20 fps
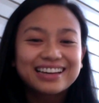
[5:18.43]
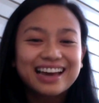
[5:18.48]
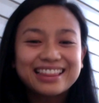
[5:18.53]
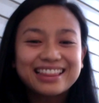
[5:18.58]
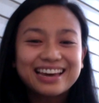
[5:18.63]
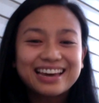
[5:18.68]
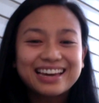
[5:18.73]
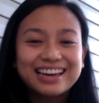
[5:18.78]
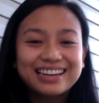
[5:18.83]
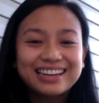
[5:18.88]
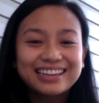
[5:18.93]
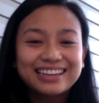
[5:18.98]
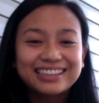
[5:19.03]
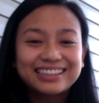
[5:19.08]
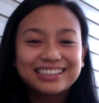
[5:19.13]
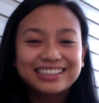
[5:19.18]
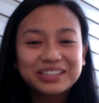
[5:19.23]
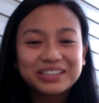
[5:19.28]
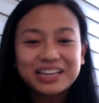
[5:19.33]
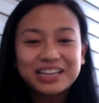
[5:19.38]
And then,
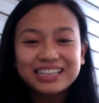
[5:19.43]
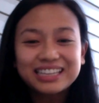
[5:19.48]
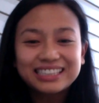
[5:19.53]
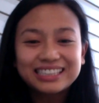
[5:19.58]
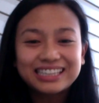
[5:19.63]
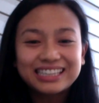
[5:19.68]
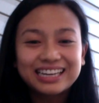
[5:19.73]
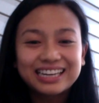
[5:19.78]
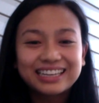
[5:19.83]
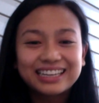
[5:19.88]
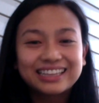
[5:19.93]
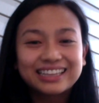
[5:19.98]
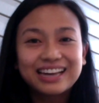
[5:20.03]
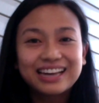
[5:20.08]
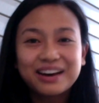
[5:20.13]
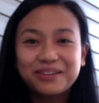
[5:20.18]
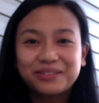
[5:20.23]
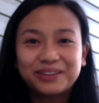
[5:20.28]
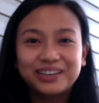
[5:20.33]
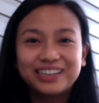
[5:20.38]
so that's
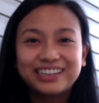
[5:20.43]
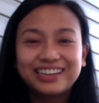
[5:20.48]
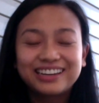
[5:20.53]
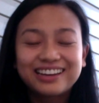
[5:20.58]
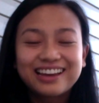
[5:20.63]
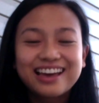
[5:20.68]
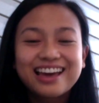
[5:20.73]
that one.